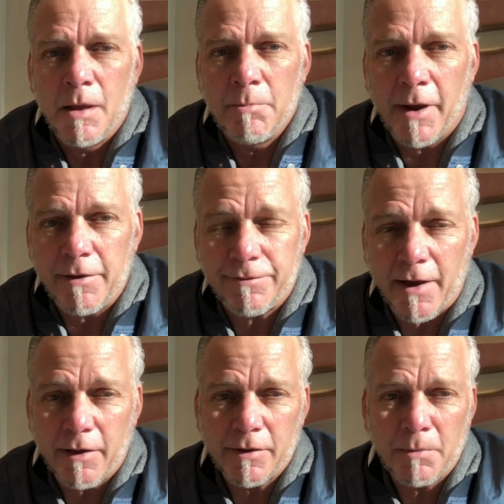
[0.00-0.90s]
but I
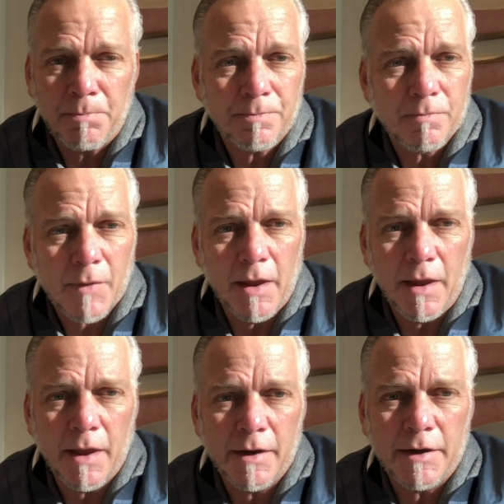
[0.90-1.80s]
found him,
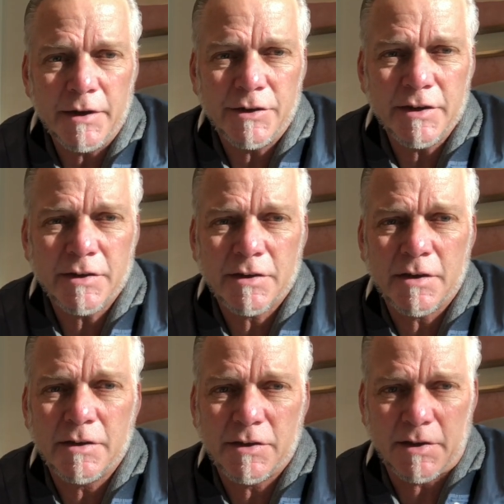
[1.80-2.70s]
and he
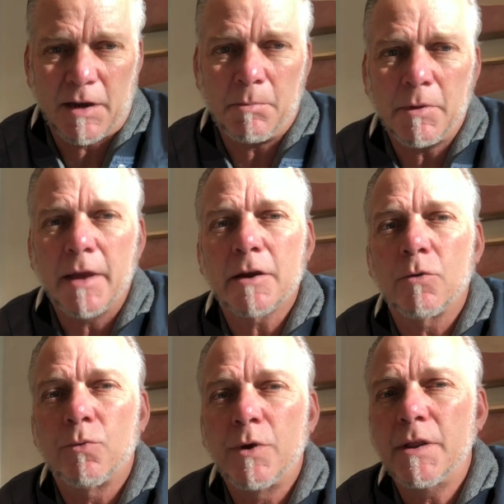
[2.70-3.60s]
just seemed like a
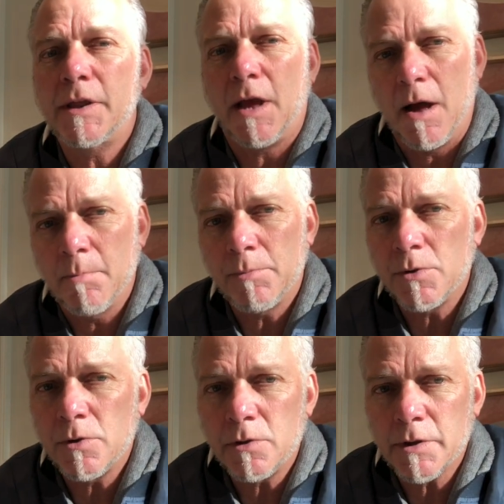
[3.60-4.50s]
really
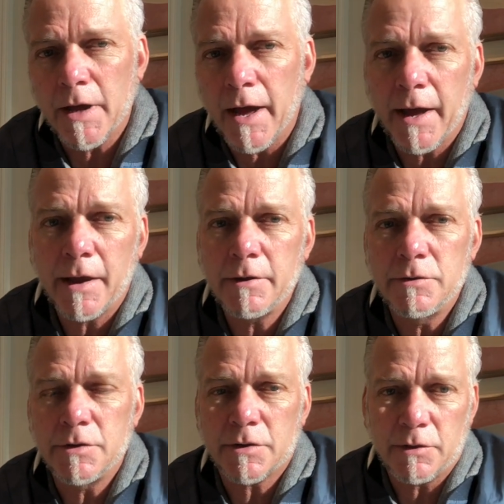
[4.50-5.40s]
humble guy
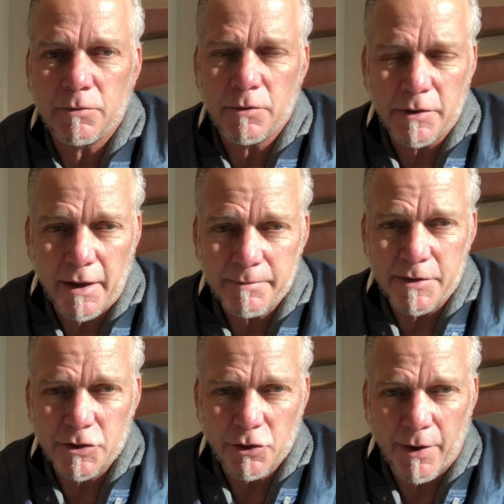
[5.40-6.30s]
who just loved
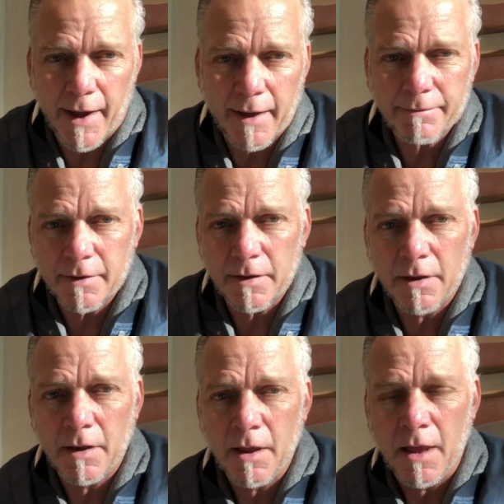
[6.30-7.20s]
his craft.
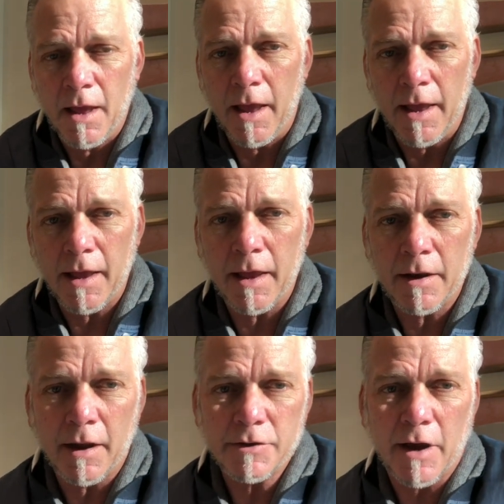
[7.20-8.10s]

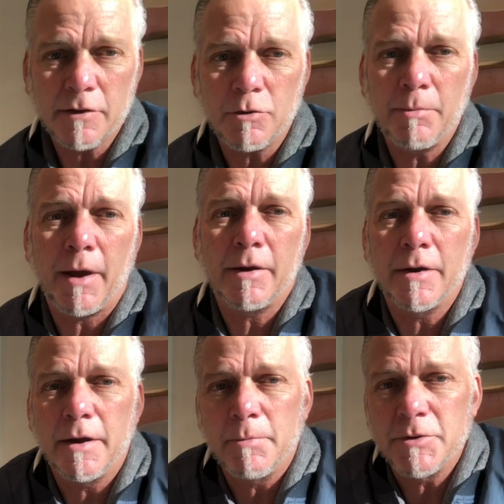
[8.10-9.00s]
And I talked to him about
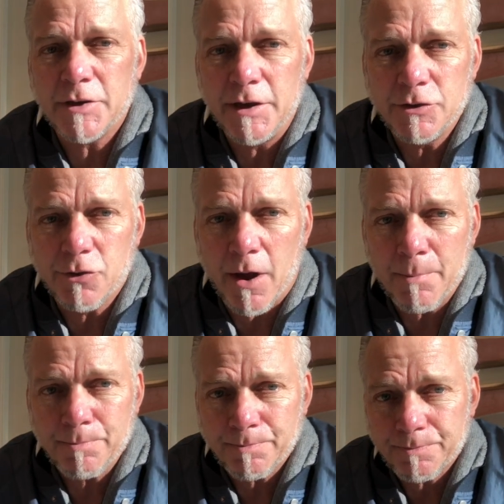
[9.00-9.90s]
a mesquite drum.